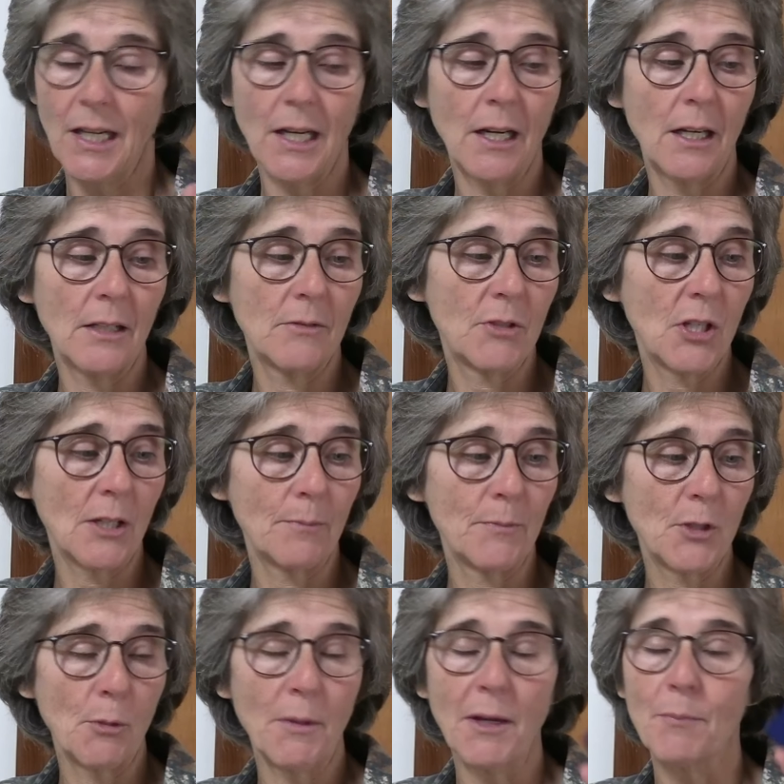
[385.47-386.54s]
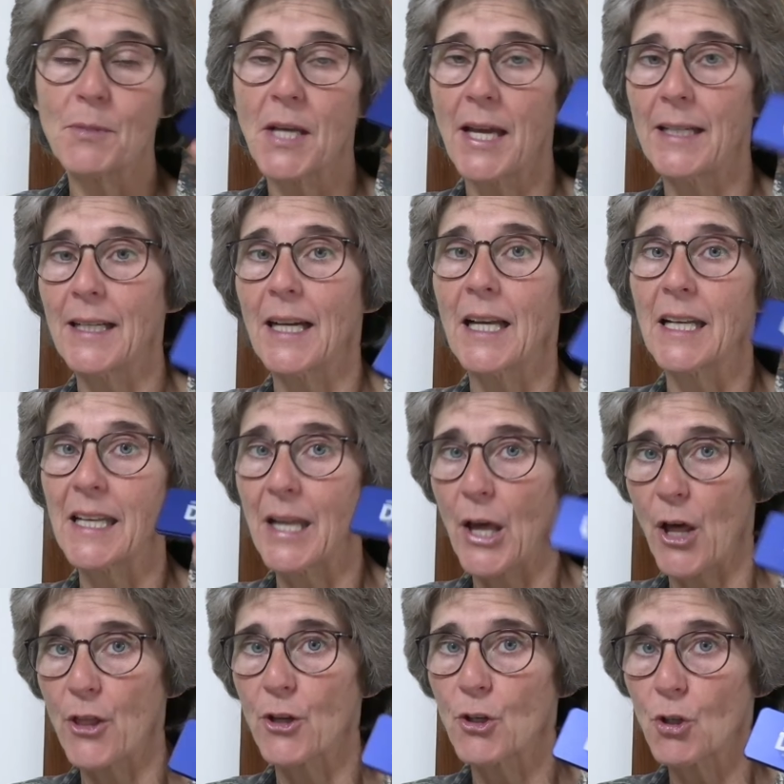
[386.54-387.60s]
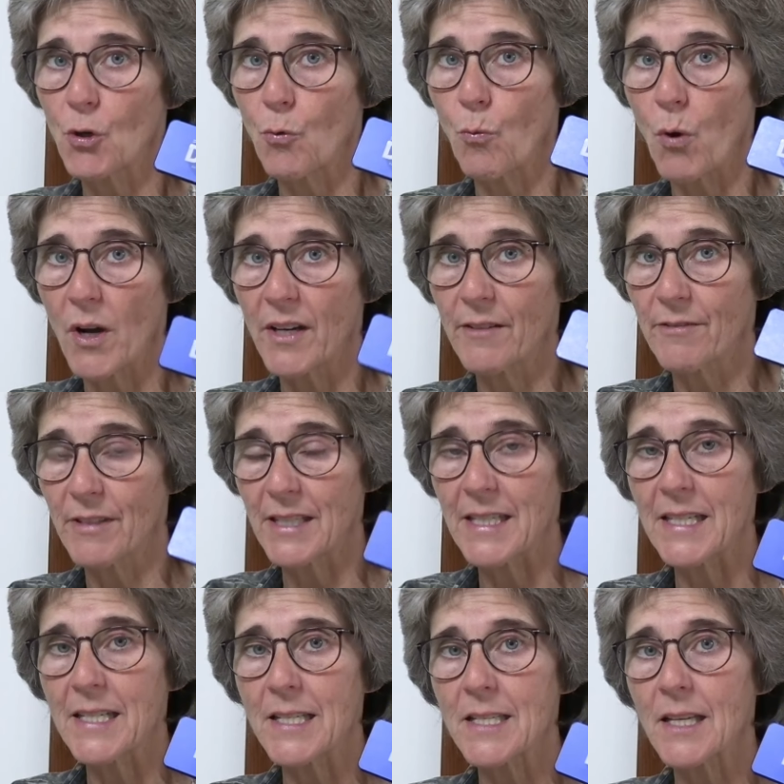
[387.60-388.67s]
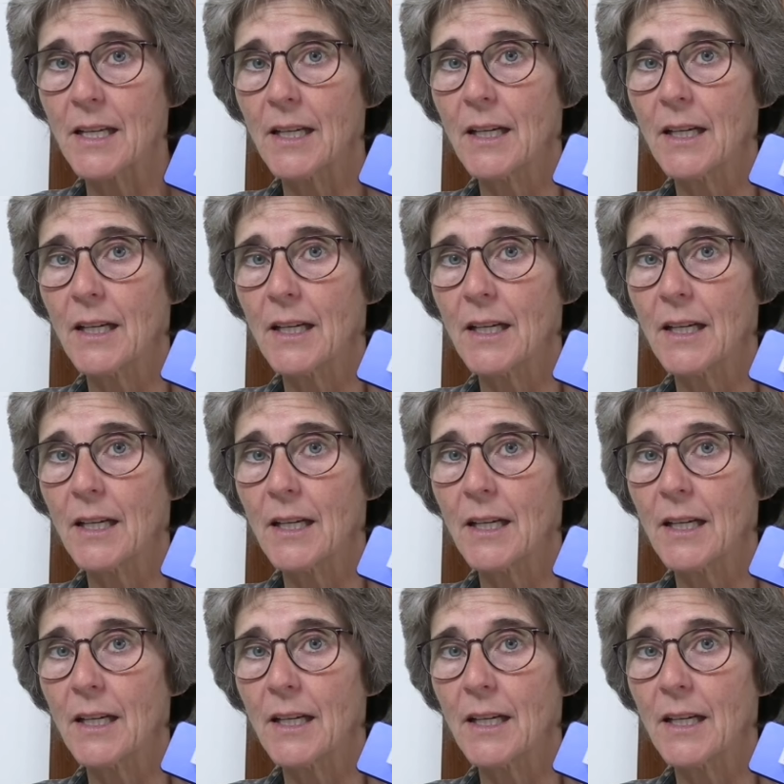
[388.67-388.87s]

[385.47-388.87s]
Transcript: to be obtaining another one of these